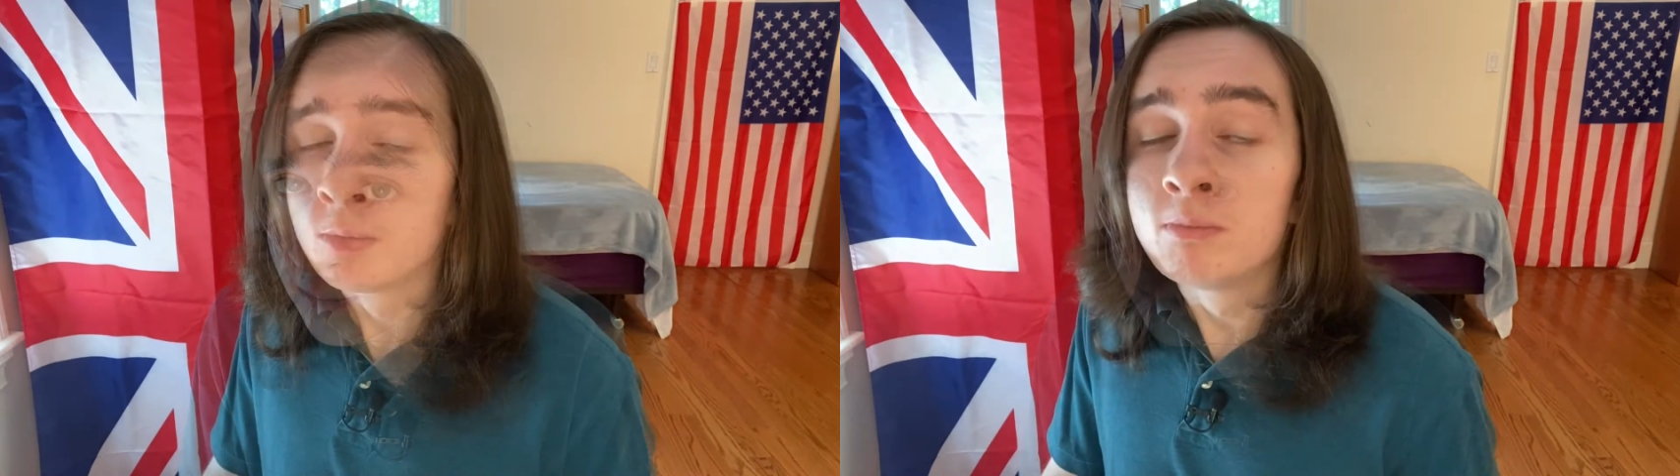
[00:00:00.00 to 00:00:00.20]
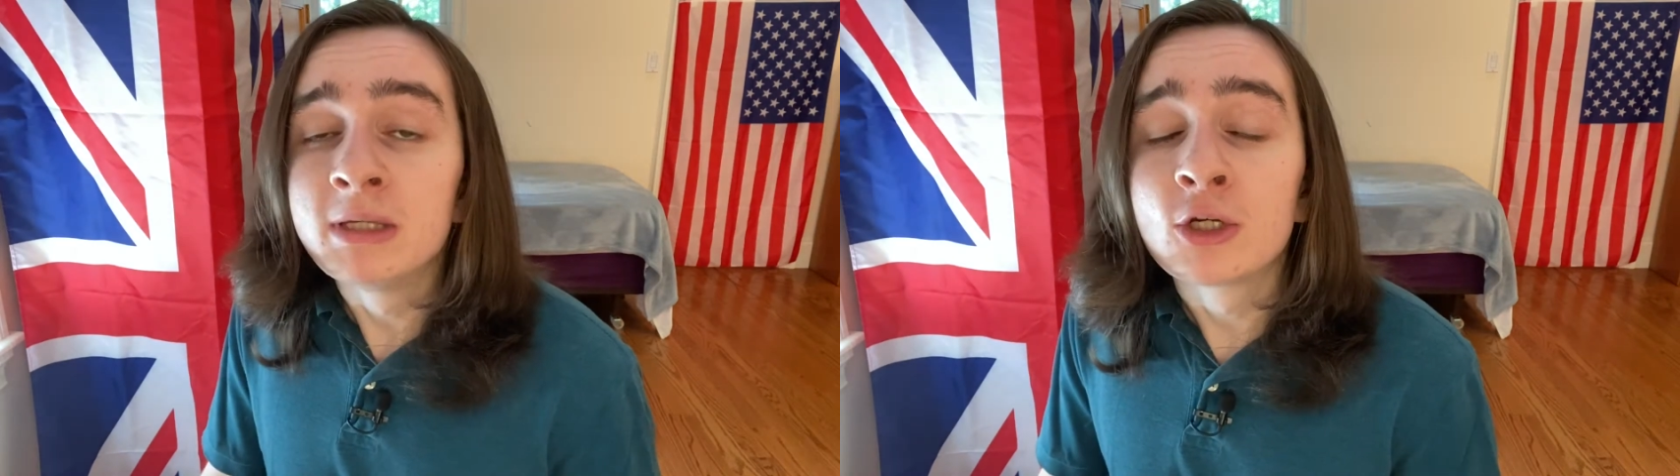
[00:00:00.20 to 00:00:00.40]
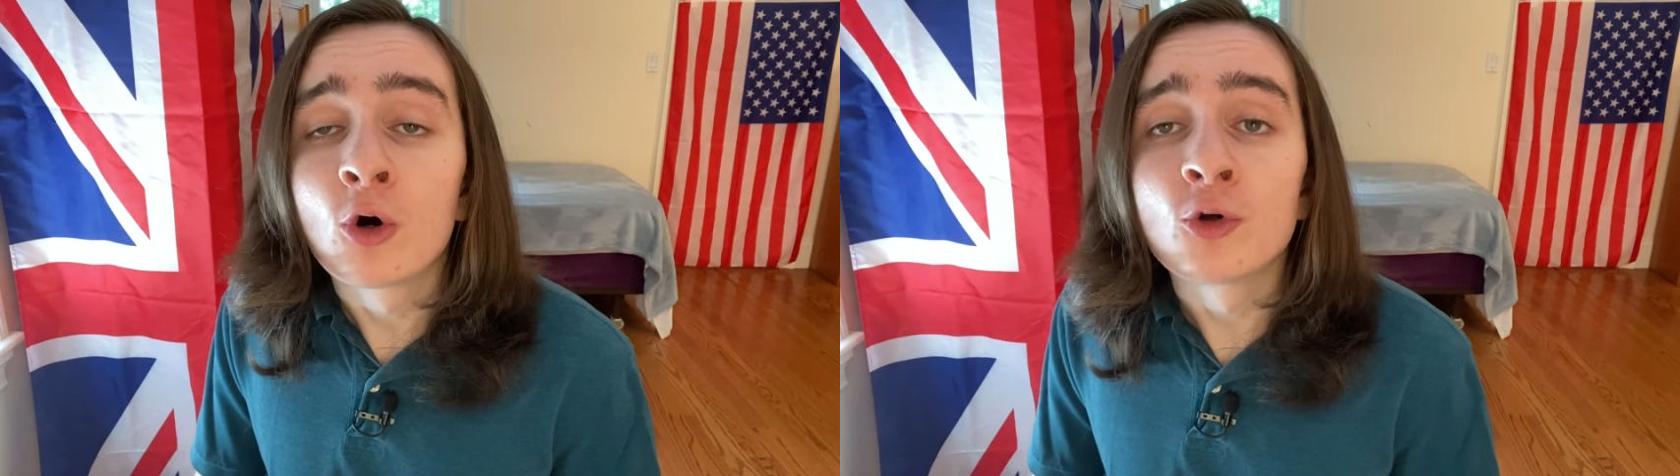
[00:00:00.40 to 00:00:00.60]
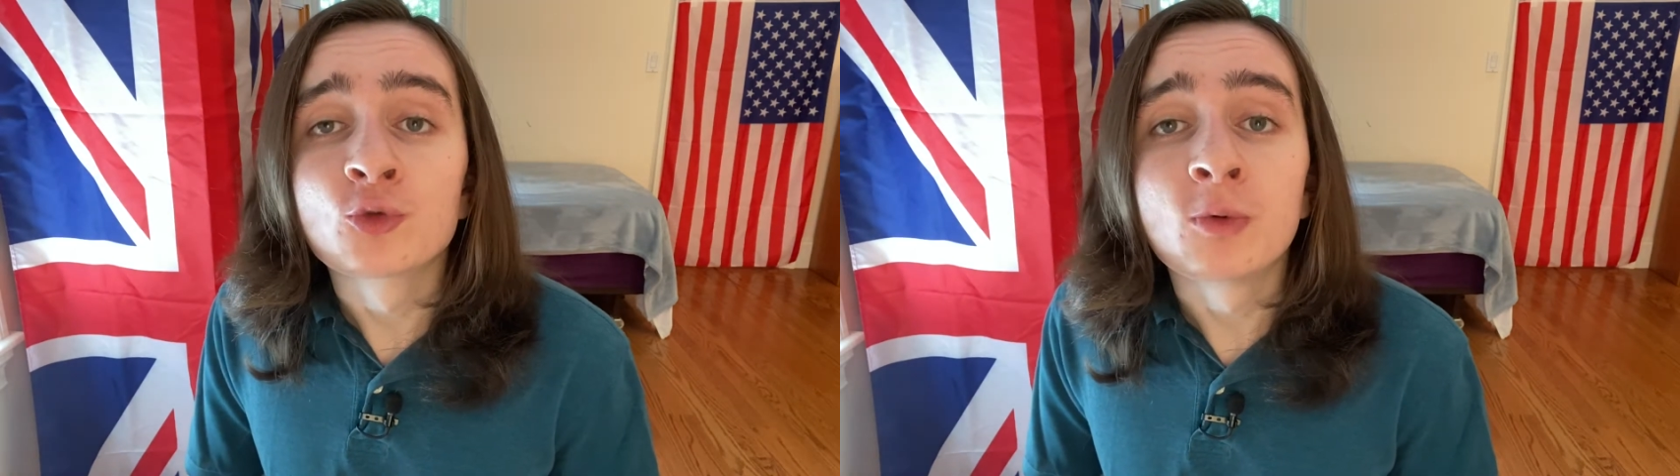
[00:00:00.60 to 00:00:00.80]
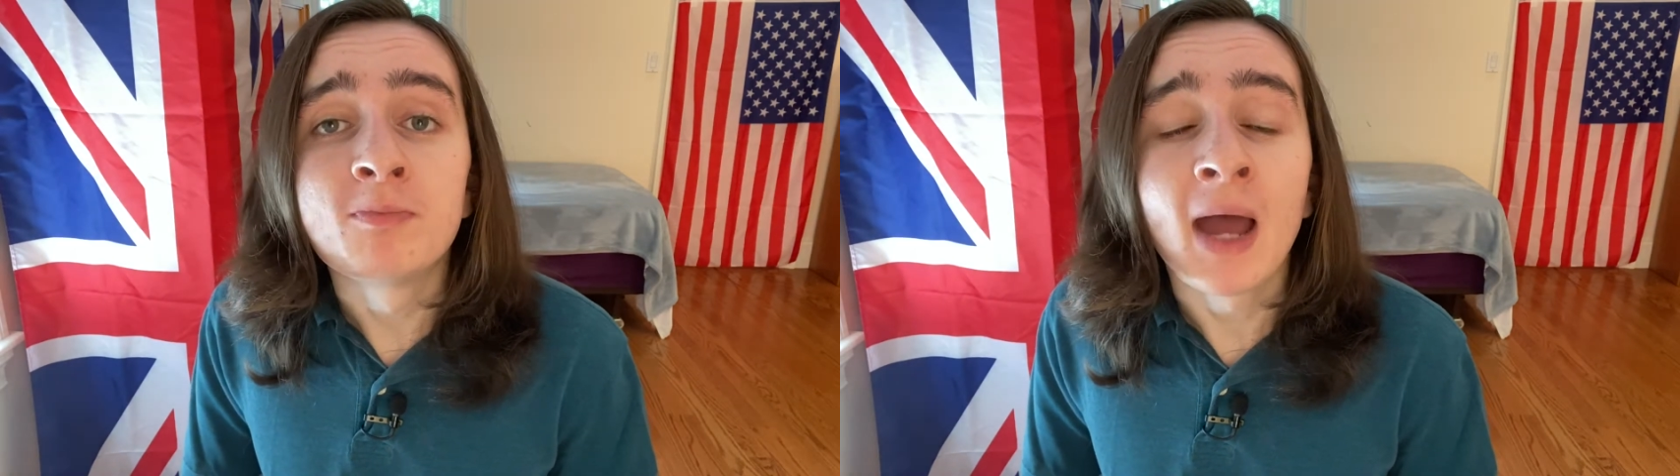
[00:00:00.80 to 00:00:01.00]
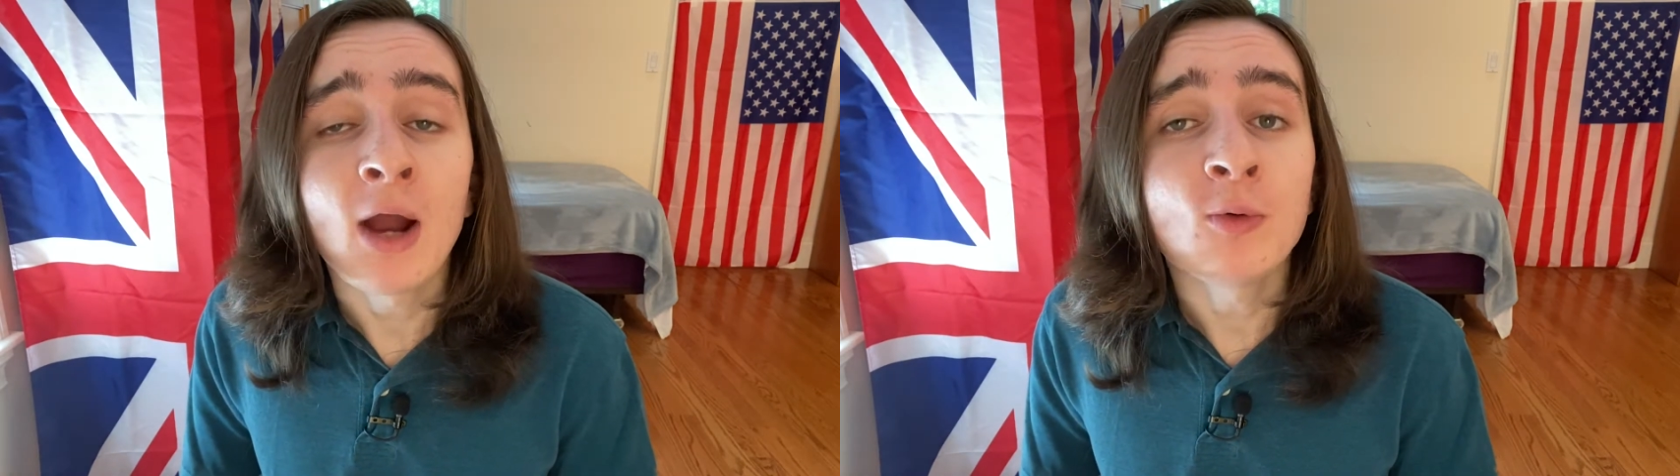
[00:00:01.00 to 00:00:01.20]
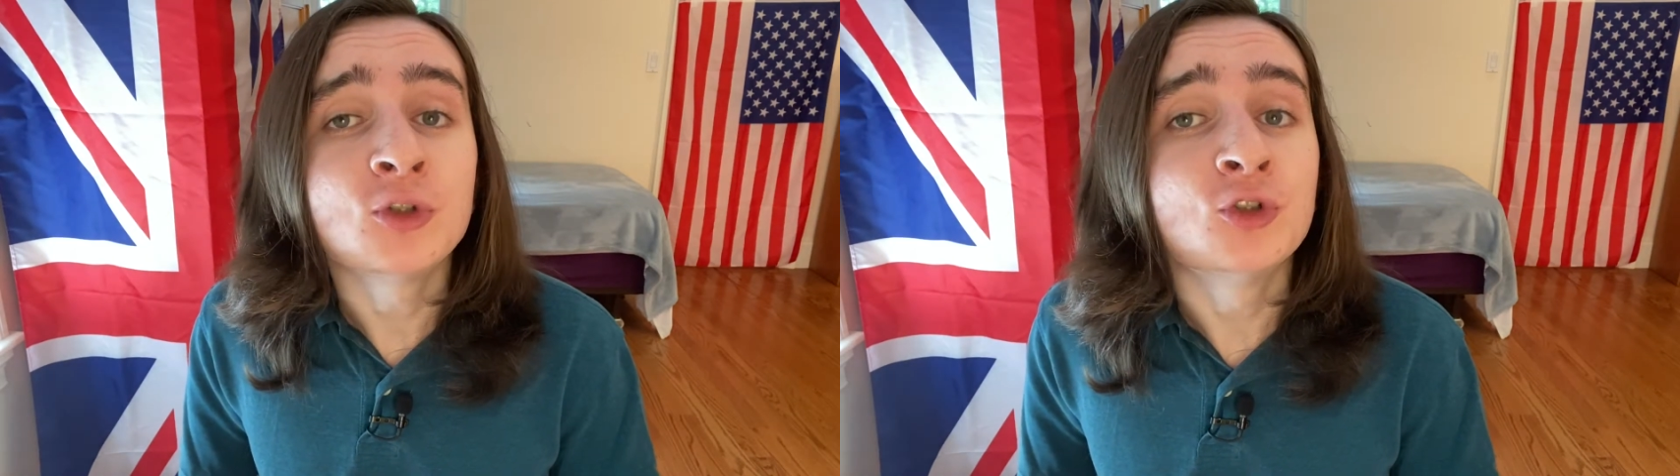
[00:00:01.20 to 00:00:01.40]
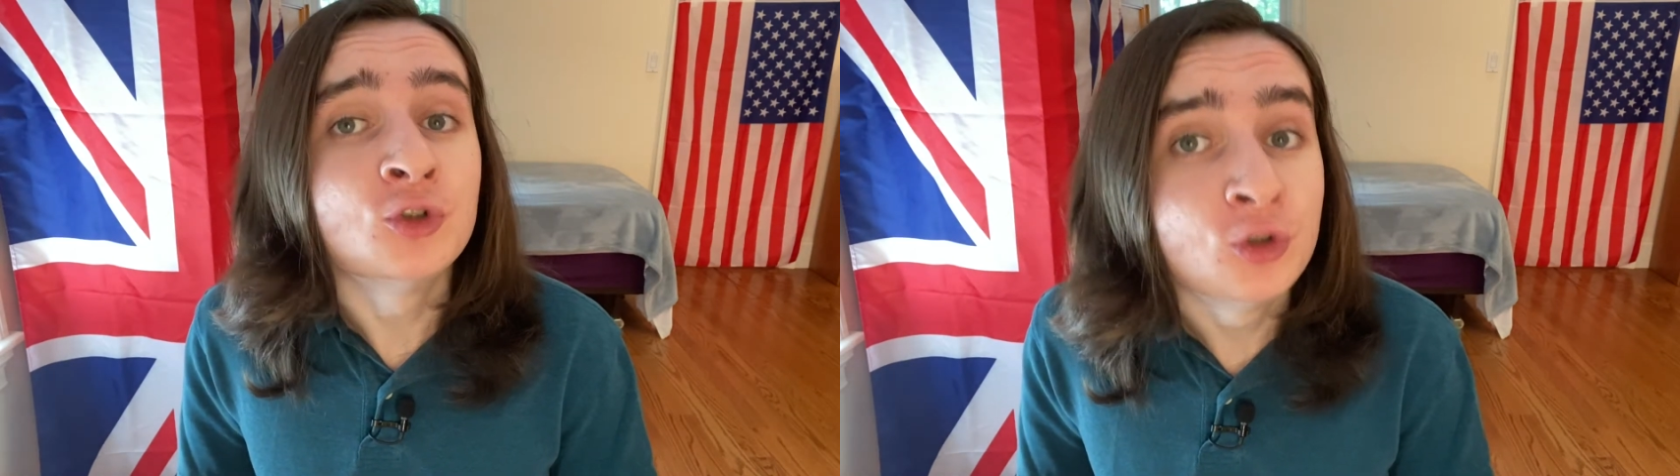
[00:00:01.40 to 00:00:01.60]
Because when
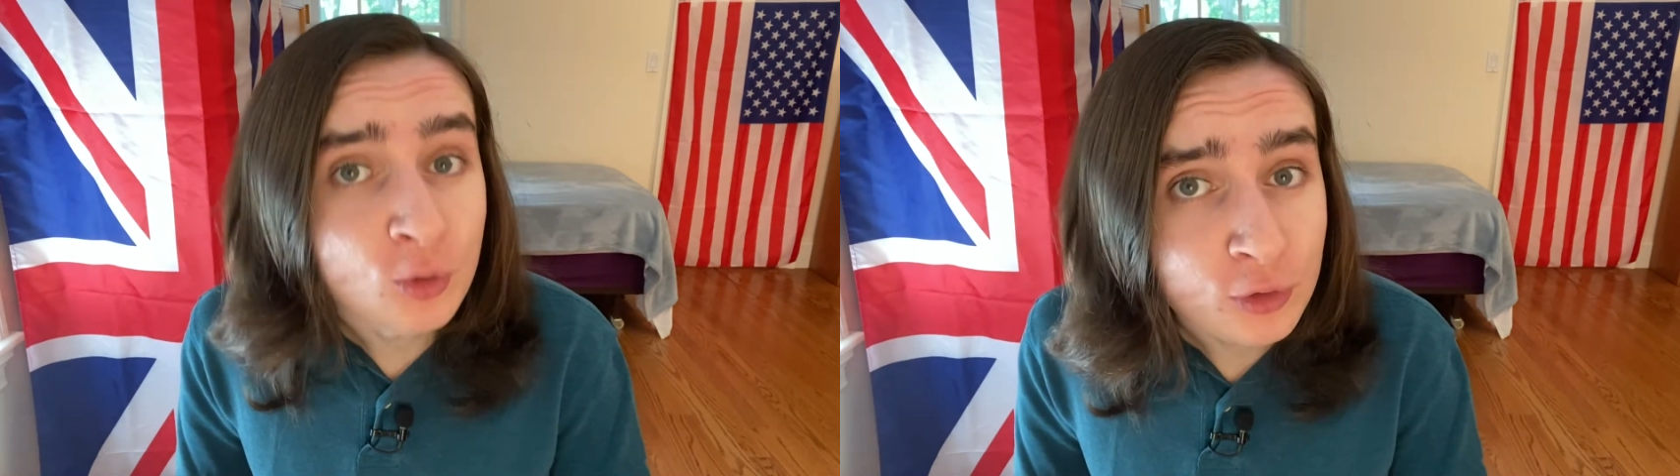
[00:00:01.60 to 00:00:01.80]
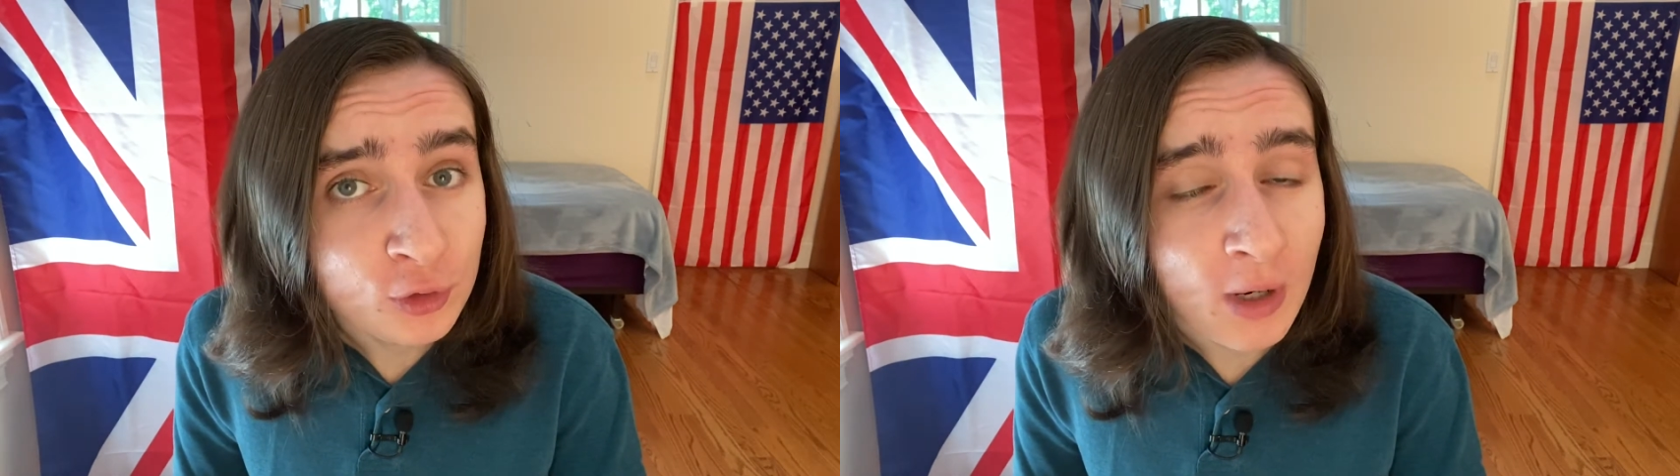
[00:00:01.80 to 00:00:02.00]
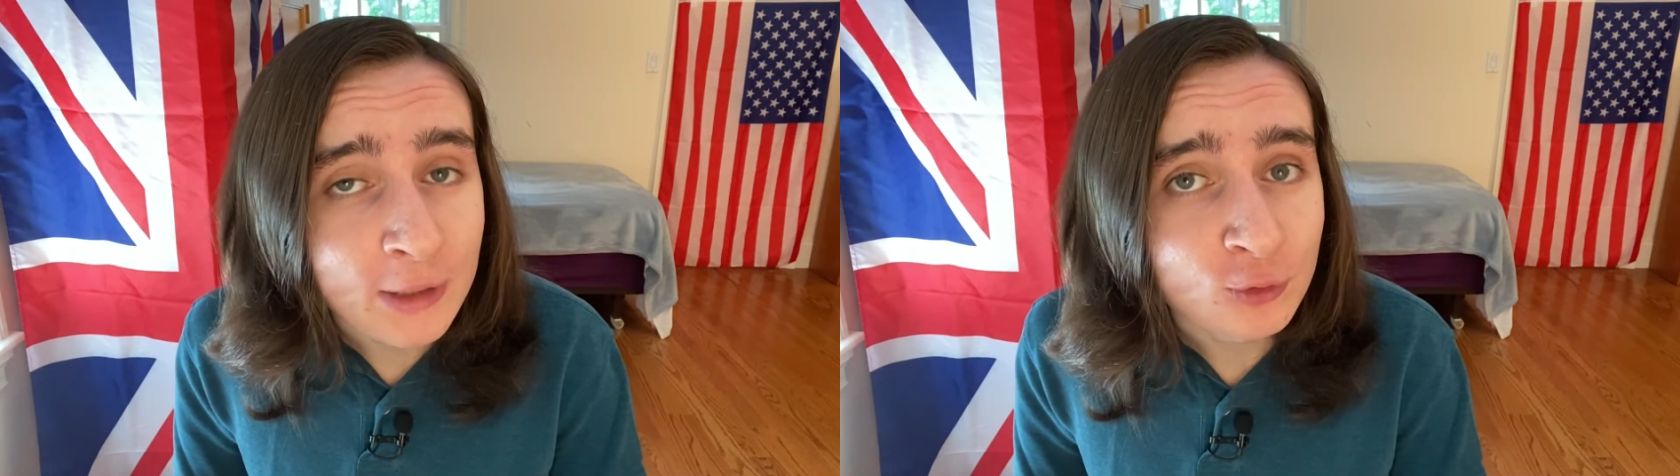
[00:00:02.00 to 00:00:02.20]
parents do try